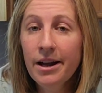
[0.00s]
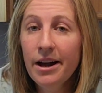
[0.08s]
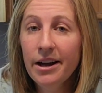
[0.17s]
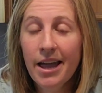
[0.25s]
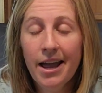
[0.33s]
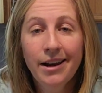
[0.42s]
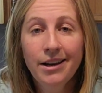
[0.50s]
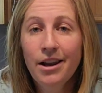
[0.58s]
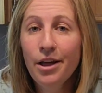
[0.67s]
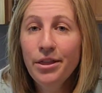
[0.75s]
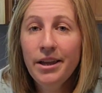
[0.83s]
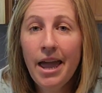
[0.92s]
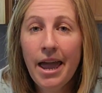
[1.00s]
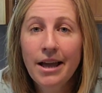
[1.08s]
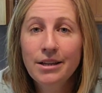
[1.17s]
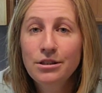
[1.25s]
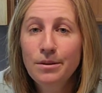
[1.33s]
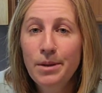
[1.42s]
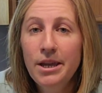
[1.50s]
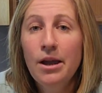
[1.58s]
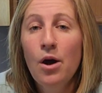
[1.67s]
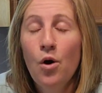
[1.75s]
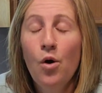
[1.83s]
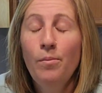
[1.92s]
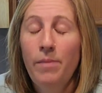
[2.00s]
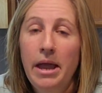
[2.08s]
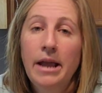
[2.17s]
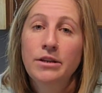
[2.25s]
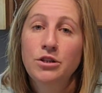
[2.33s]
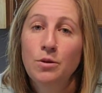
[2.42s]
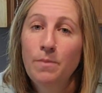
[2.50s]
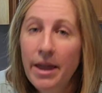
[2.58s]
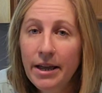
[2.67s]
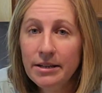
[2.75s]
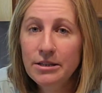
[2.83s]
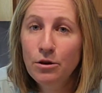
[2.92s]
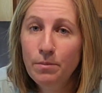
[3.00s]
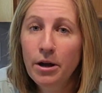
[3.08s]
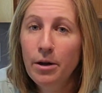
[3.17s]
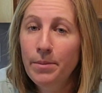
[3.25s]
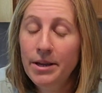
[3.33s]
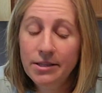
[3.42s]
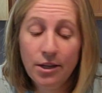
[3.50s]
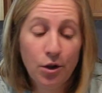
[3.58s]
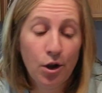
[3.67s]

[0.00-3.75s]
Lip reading: Again, nothing has to be homemade to make dill pickle pizza.